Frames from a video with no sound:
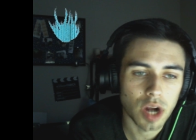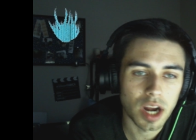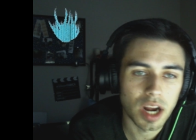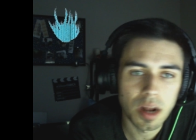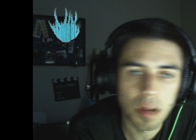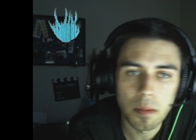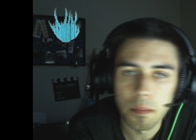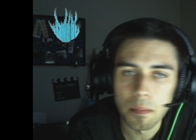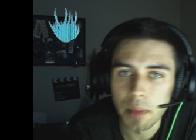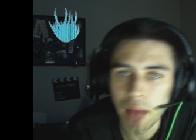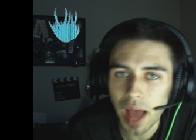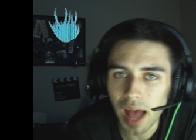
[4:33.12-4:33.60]

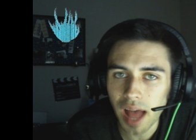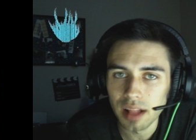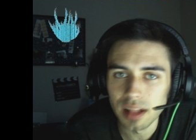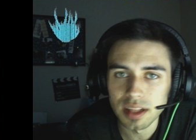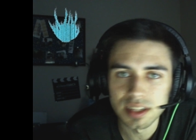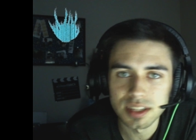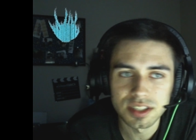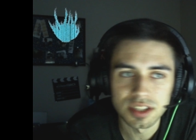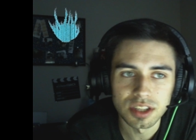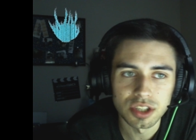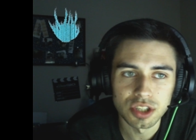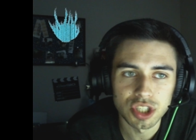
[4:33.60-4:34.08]
trying to
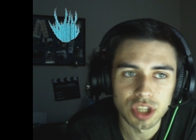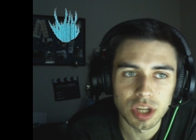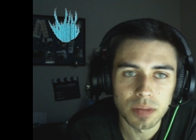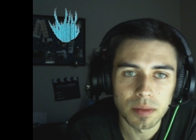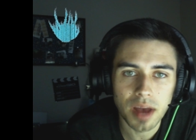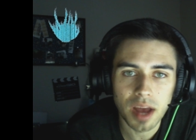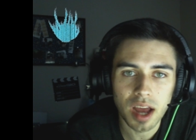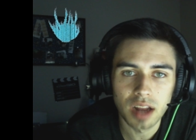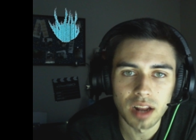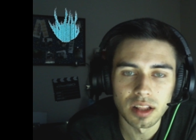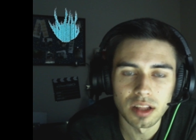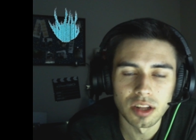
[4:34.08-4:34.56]
balance the
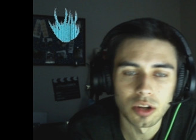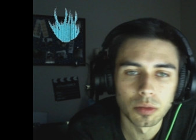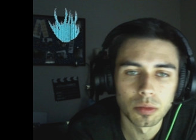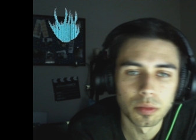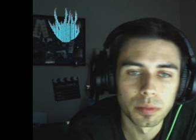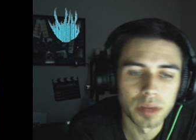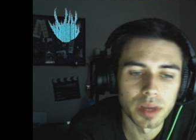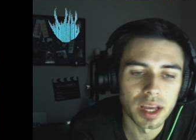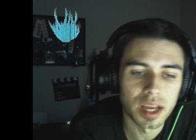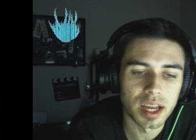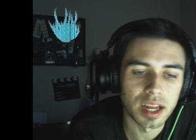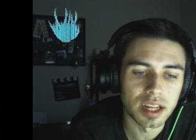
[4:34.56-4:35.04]
gym out a little
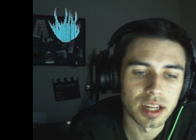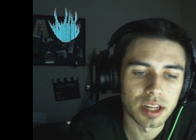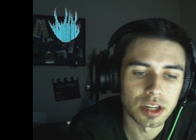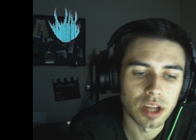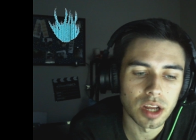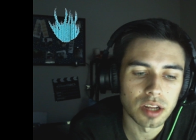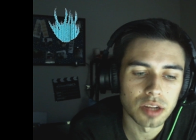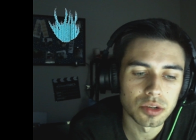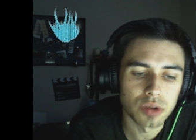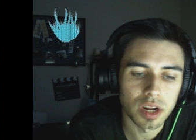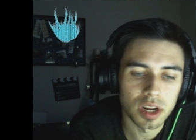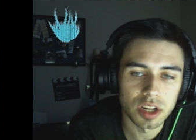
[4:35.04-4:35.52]
bit,
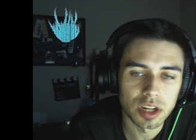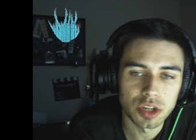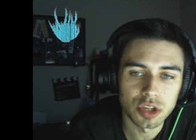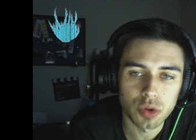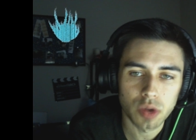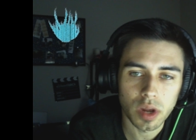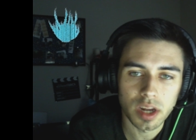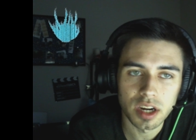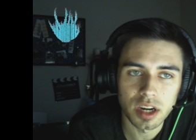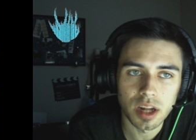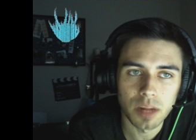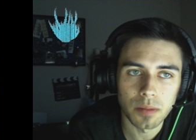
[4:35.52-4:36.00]
and, and try to
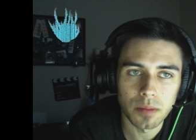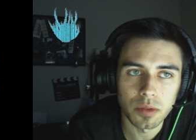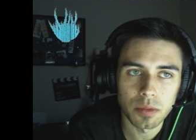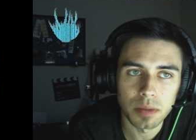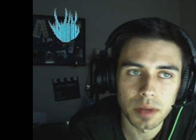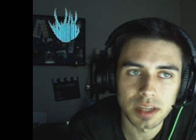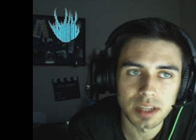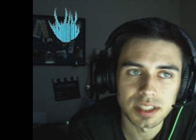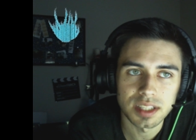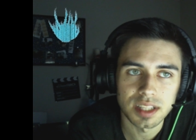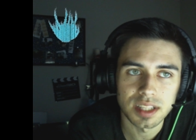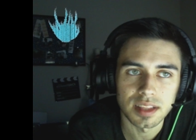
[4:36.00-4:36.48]
train it up
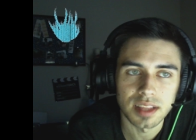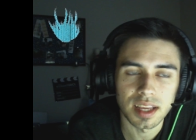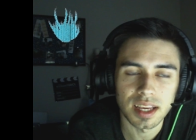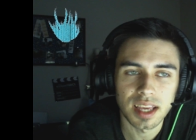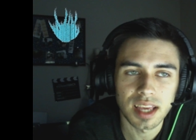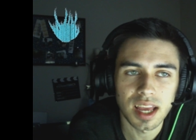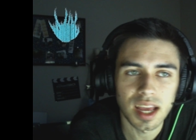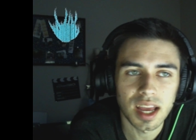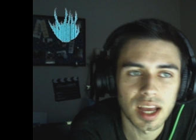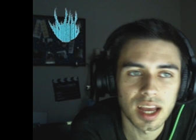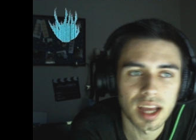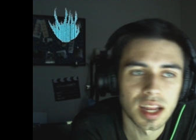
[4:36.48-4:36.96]
the best that they
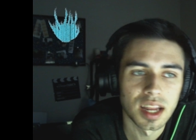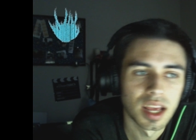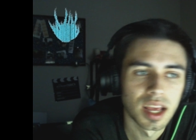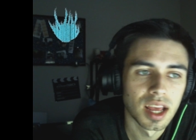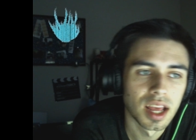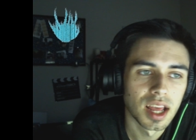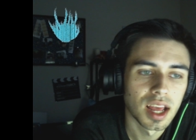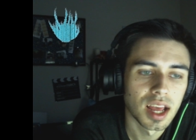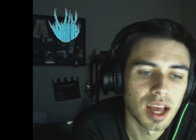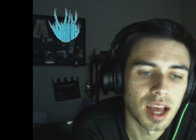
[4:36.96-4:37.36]
can,